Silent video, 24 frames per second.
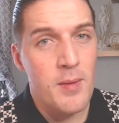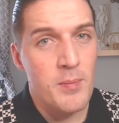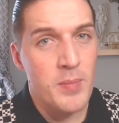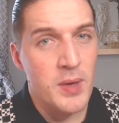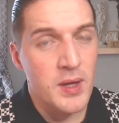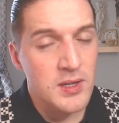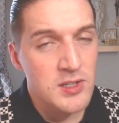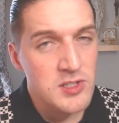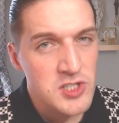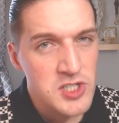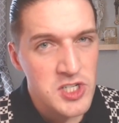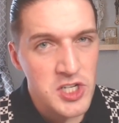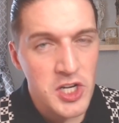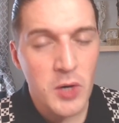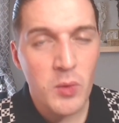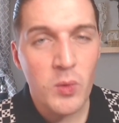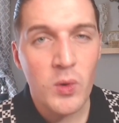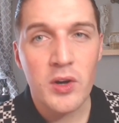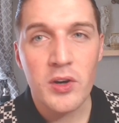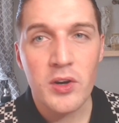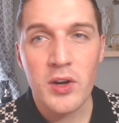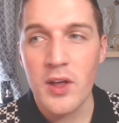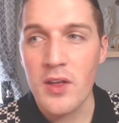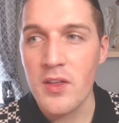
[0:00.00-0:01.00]
But do you know
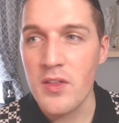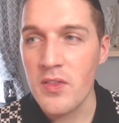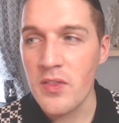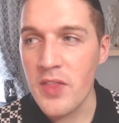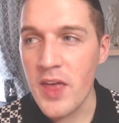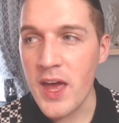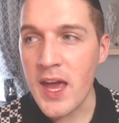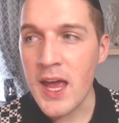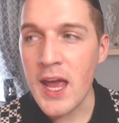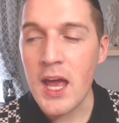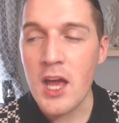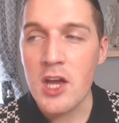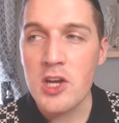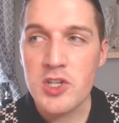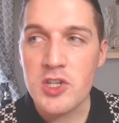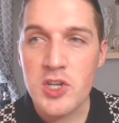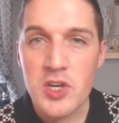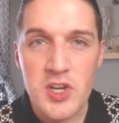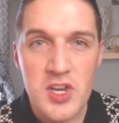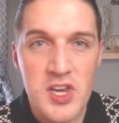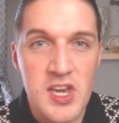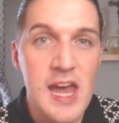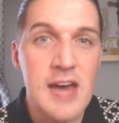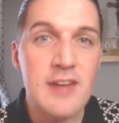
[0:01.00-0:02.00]
what? They
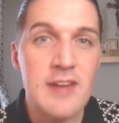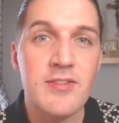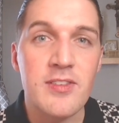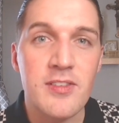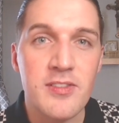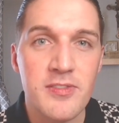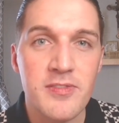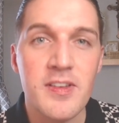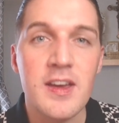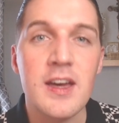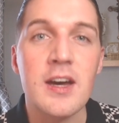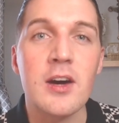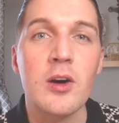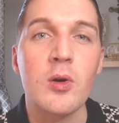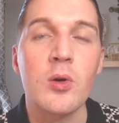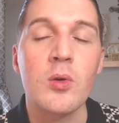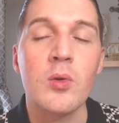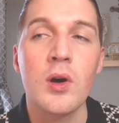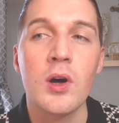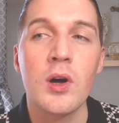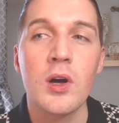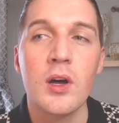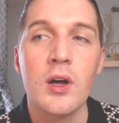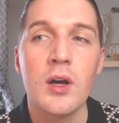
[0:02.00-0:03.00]
should never
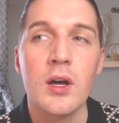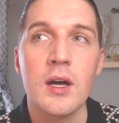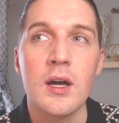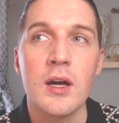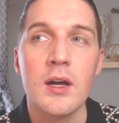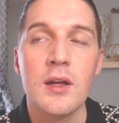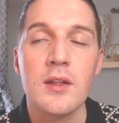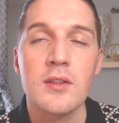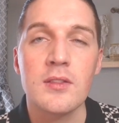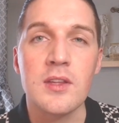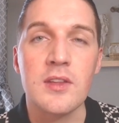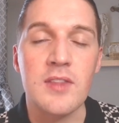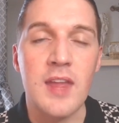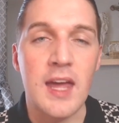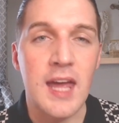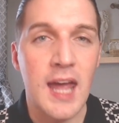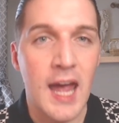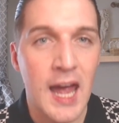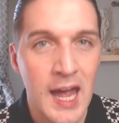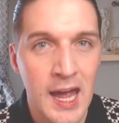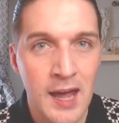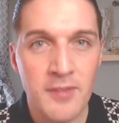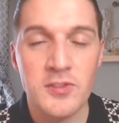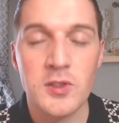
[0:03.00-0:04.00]
feel that they
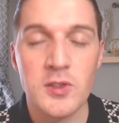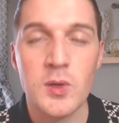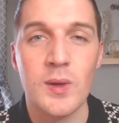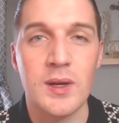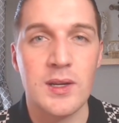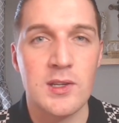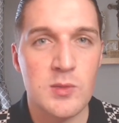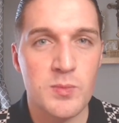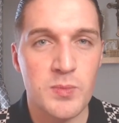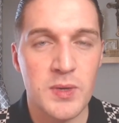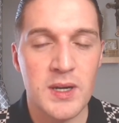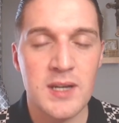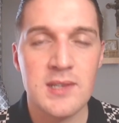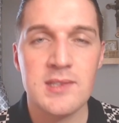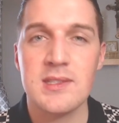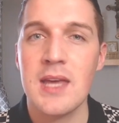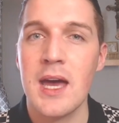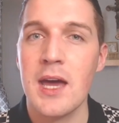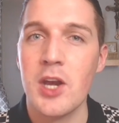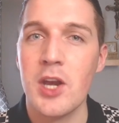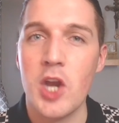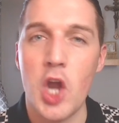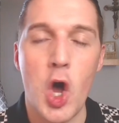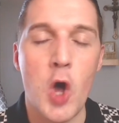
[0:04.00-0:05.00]
have to express
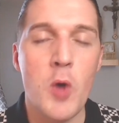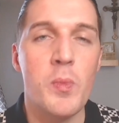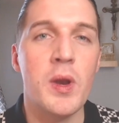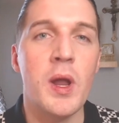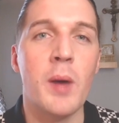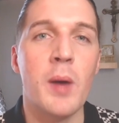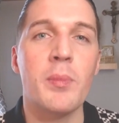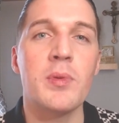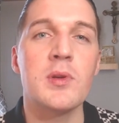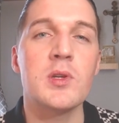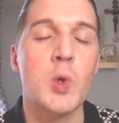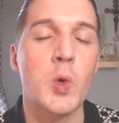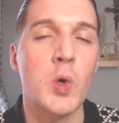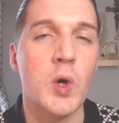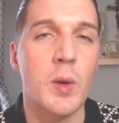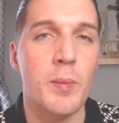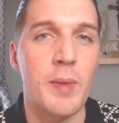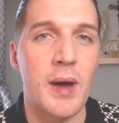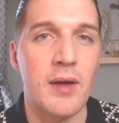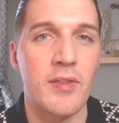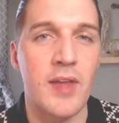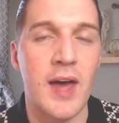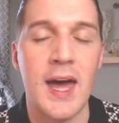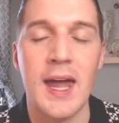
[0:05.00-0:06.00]
that and open up and talk
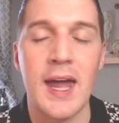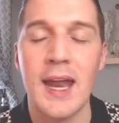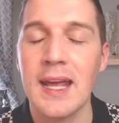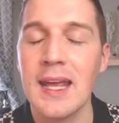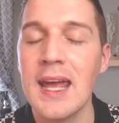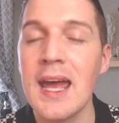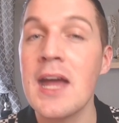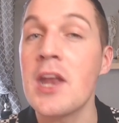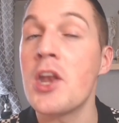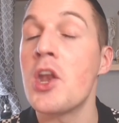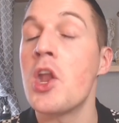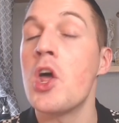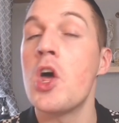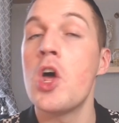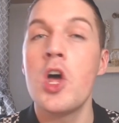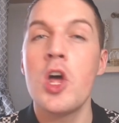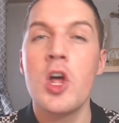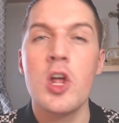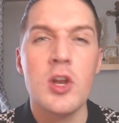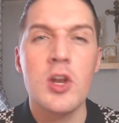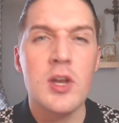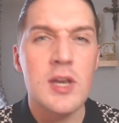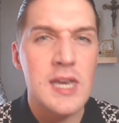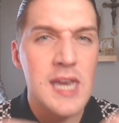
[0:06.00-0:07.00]
about that. Again,
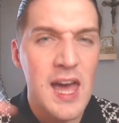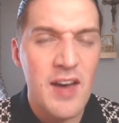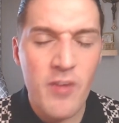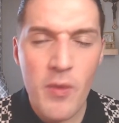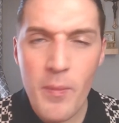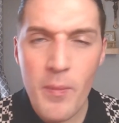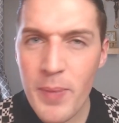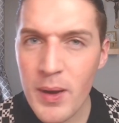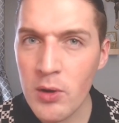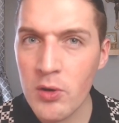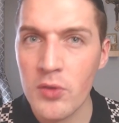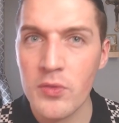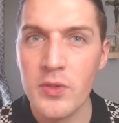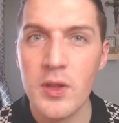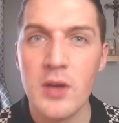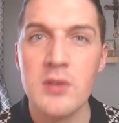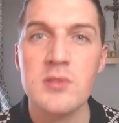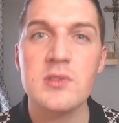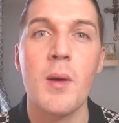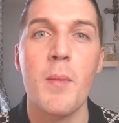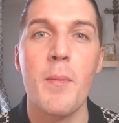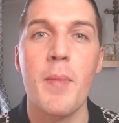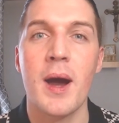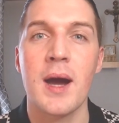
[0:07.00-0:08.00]
never build on
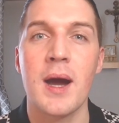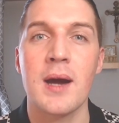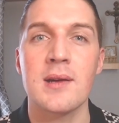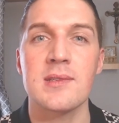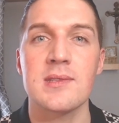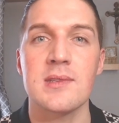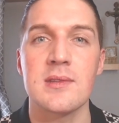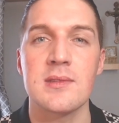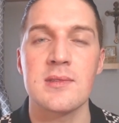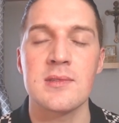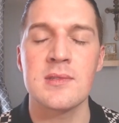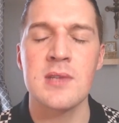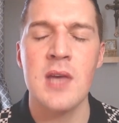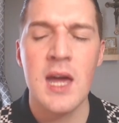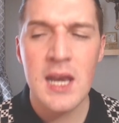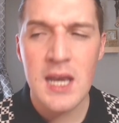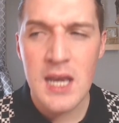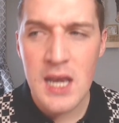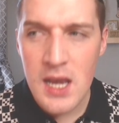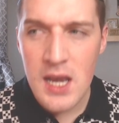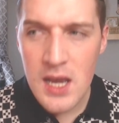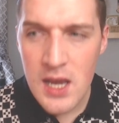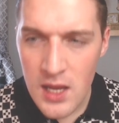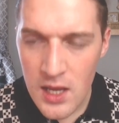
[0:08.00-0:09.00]
those comparisons.
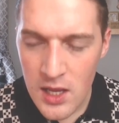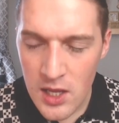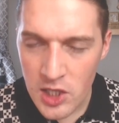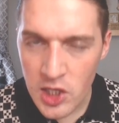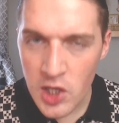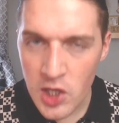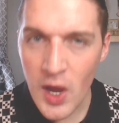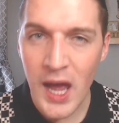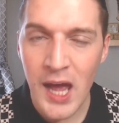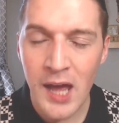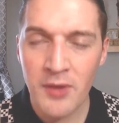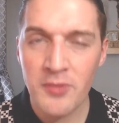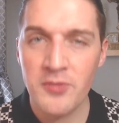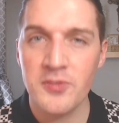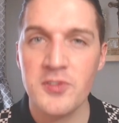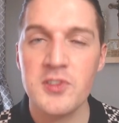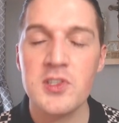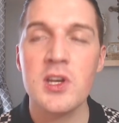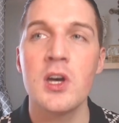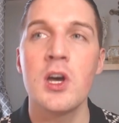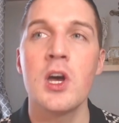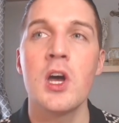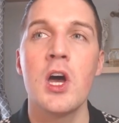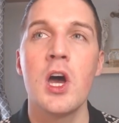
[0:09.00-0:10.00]
You have
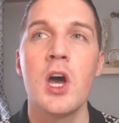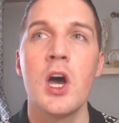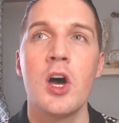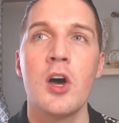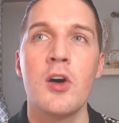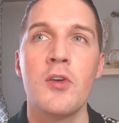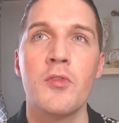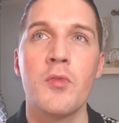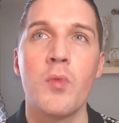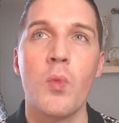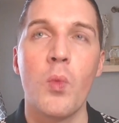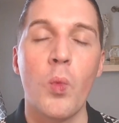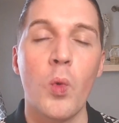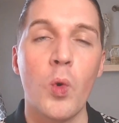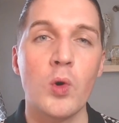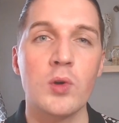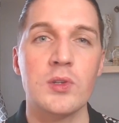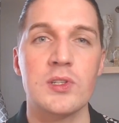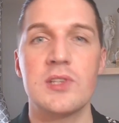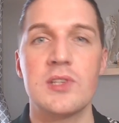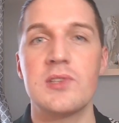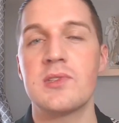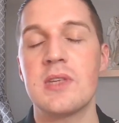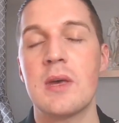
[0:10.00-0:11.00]
to have
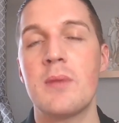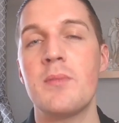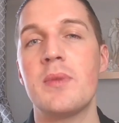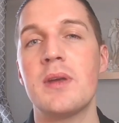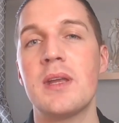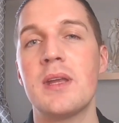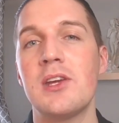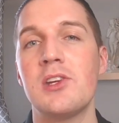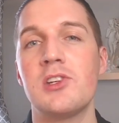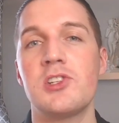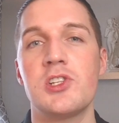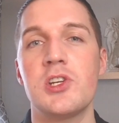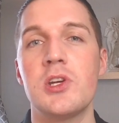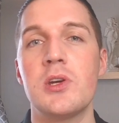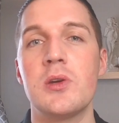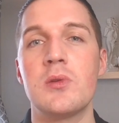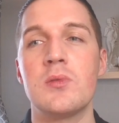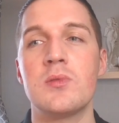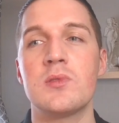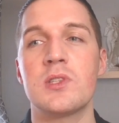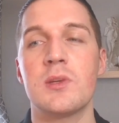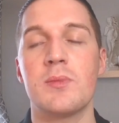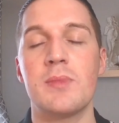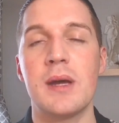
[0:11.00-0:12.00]
walked in somebody's
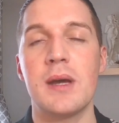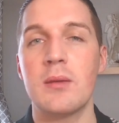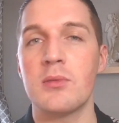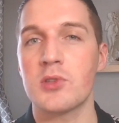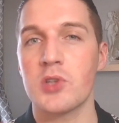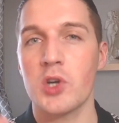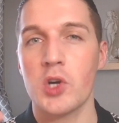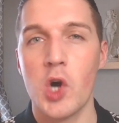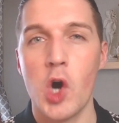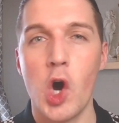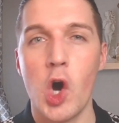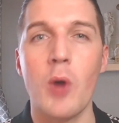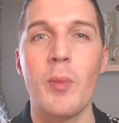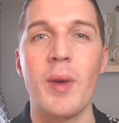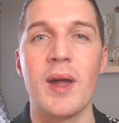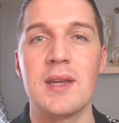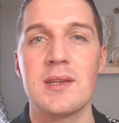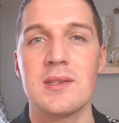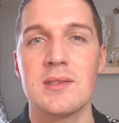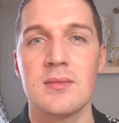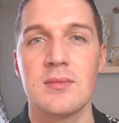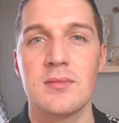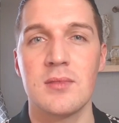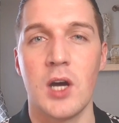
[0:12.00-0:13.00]
shoes to be able to
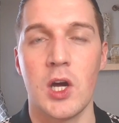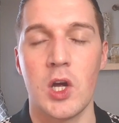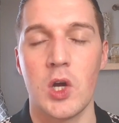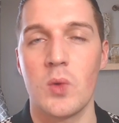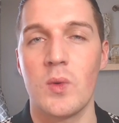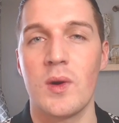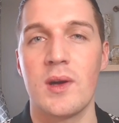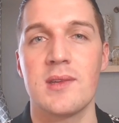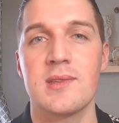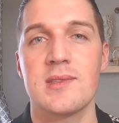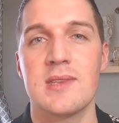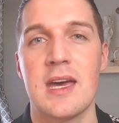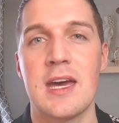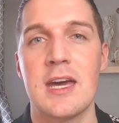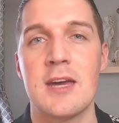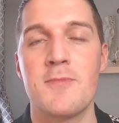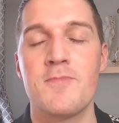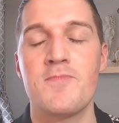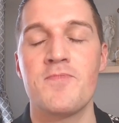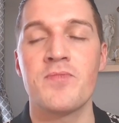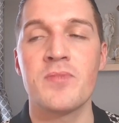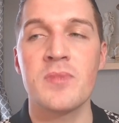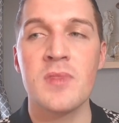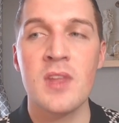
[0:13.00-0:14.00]
comment, I always say.